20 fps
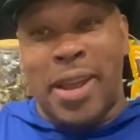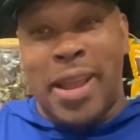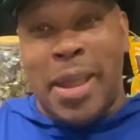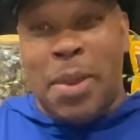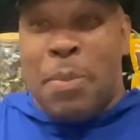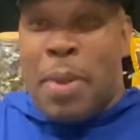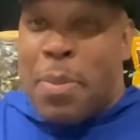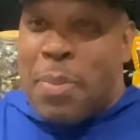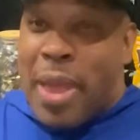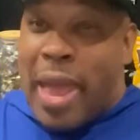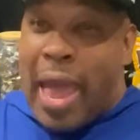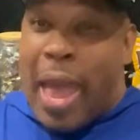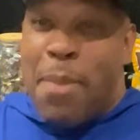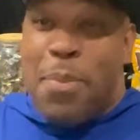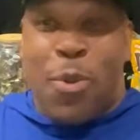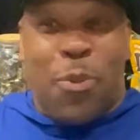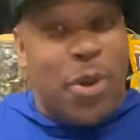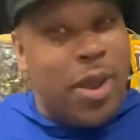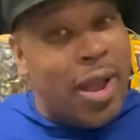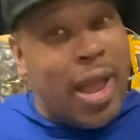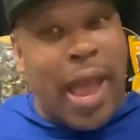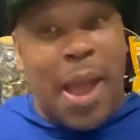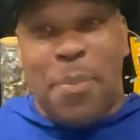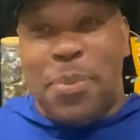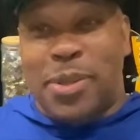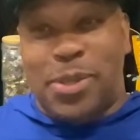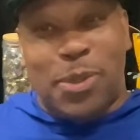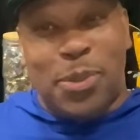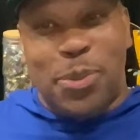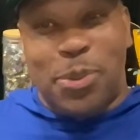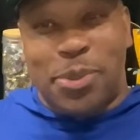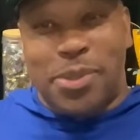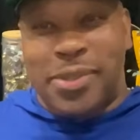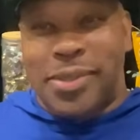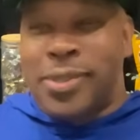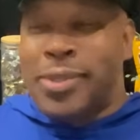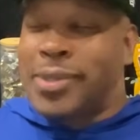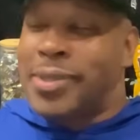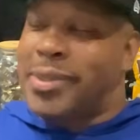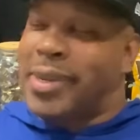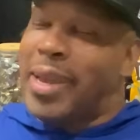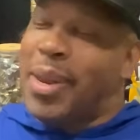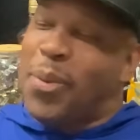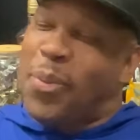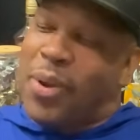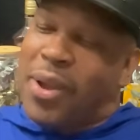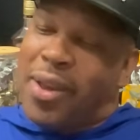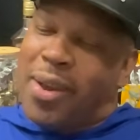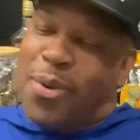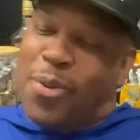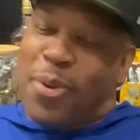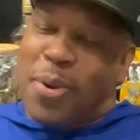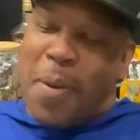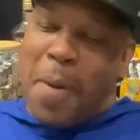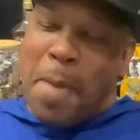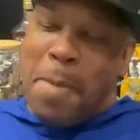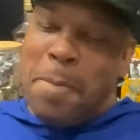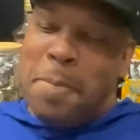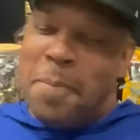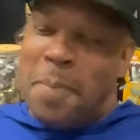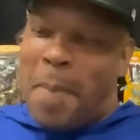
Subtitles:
It made me happy, real happy too. Anyway, old